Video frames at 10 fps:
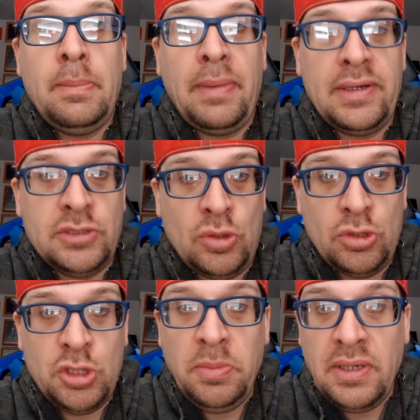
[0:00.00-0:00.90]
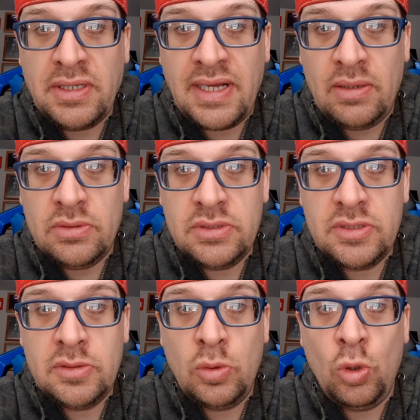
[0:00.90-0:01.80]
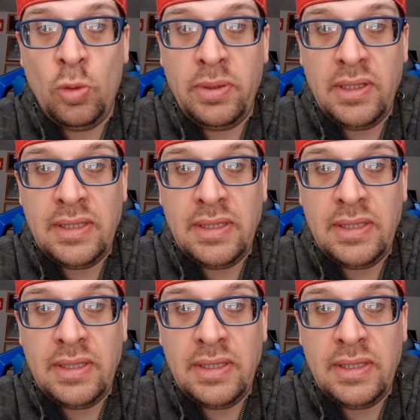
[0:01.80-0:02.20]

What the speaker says: My social media accounts will be